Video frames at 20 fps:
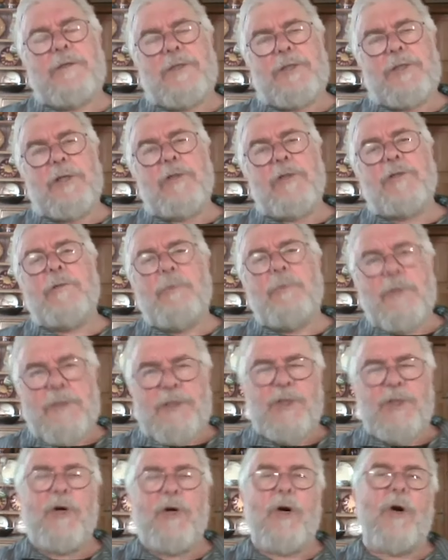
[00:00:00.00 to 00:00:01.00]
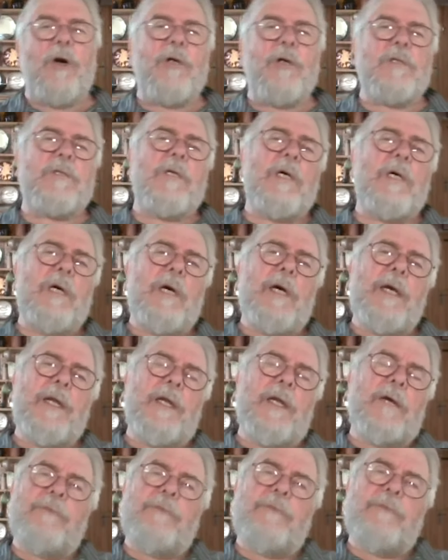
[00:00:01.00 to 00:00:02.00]
children were taught in
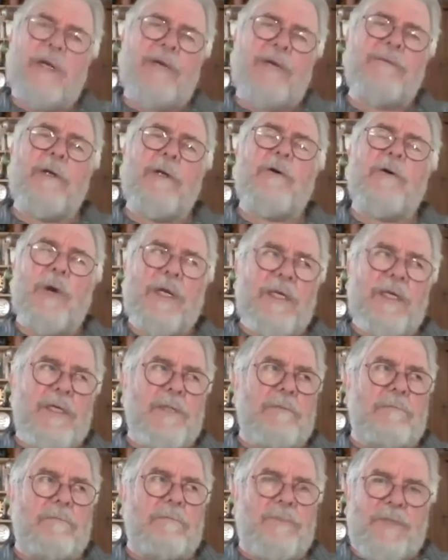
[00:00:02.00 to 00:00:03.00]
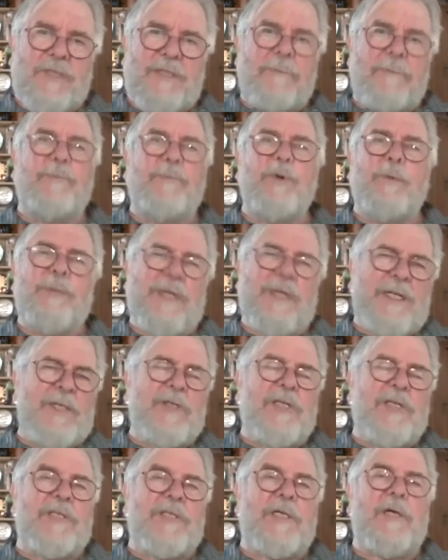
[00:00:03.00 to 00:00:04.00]
a quite a simple but
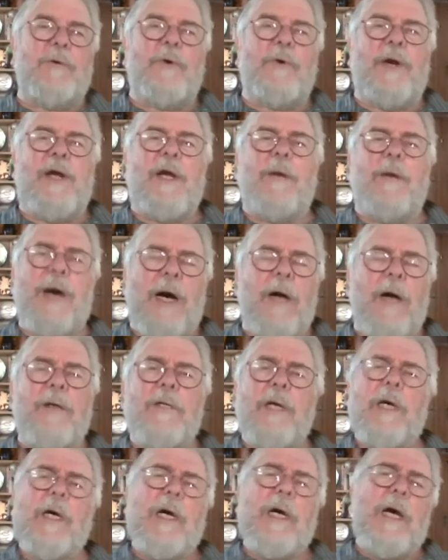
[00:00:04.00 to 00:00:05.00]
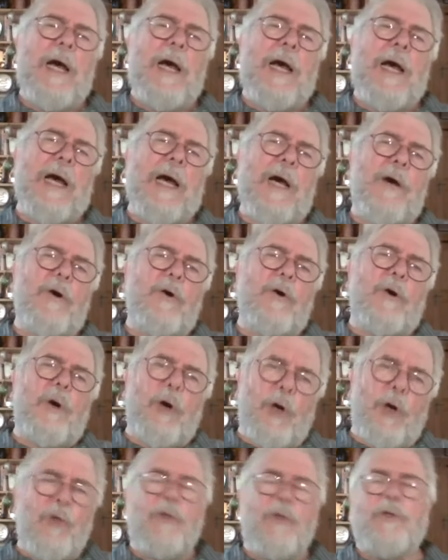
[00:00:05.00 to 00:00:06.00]
interesting way about how
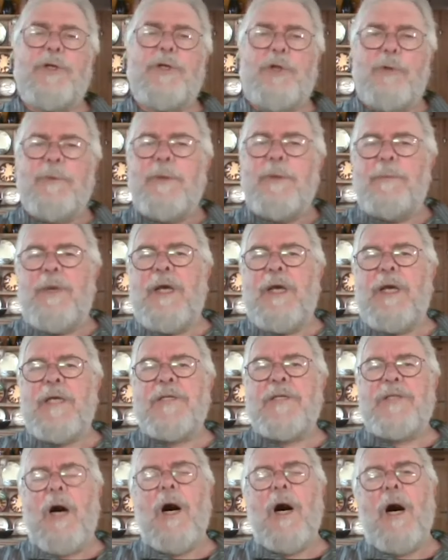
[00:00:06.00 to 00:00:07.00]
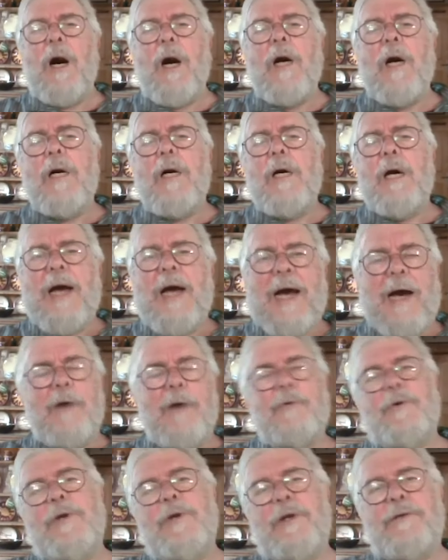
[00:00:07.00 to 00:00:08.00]
old human beings are, how
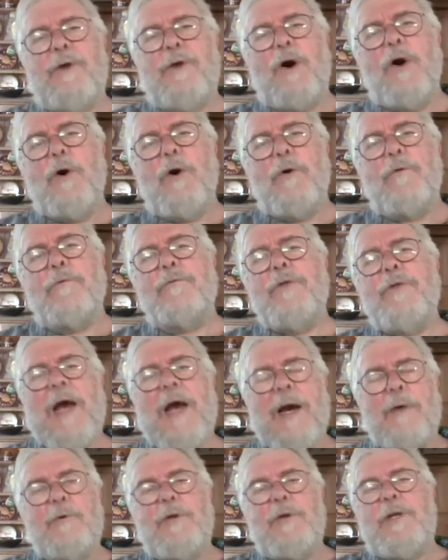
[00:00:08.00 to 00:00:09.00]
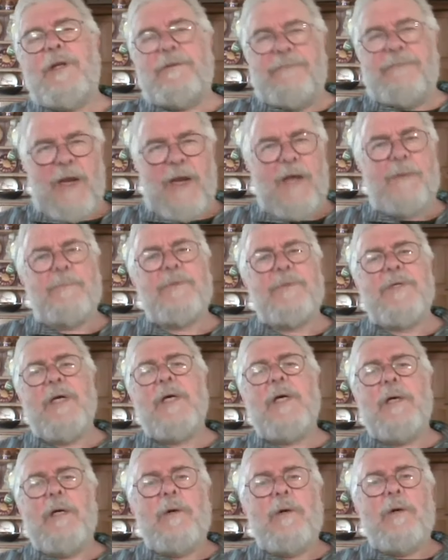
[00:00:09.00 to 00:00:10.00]
we evolved, how we developed
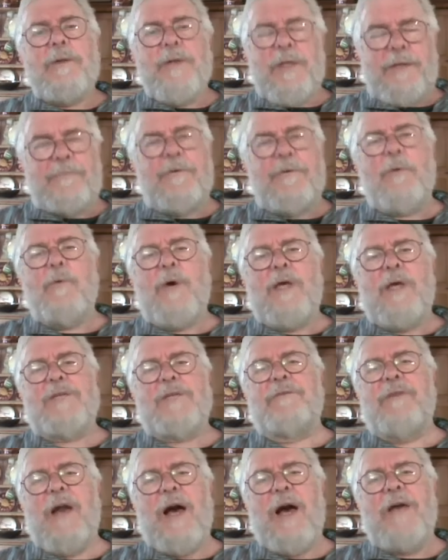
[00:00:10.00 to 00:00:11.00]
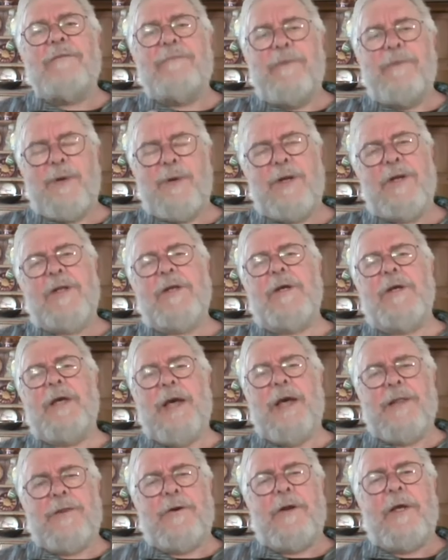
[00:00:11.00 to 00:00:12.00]
the different ways of life from hunting and
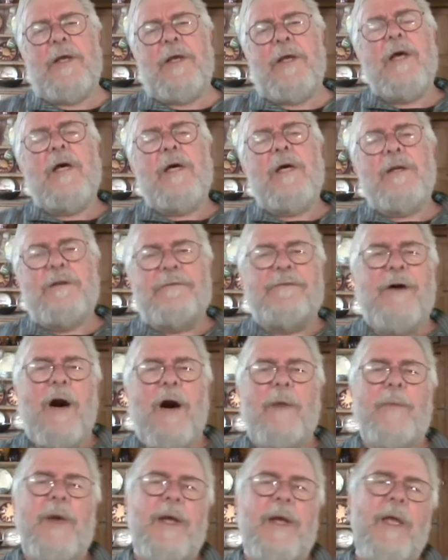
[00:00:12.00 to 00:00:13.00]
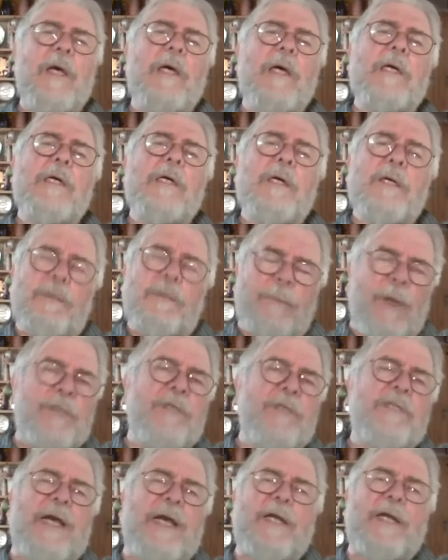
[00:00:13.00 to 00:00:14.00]
gathering to farming to
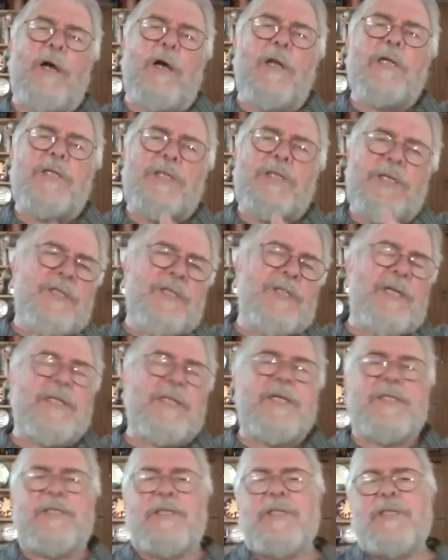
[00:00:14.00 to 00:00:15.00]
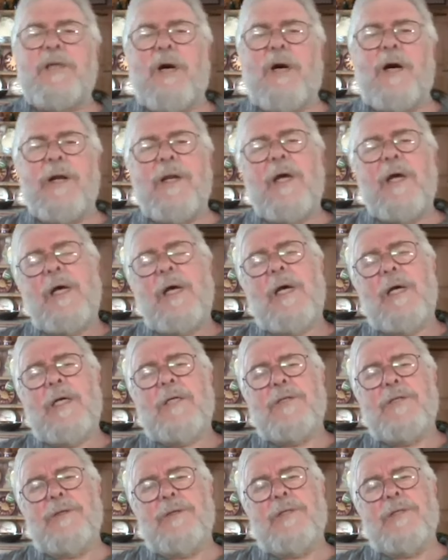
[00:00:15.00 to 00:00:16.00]
modern technology and cities and so on,
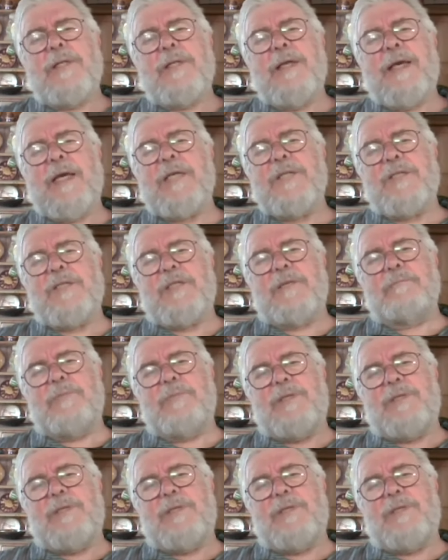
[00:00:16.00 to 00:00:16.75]
so that they get some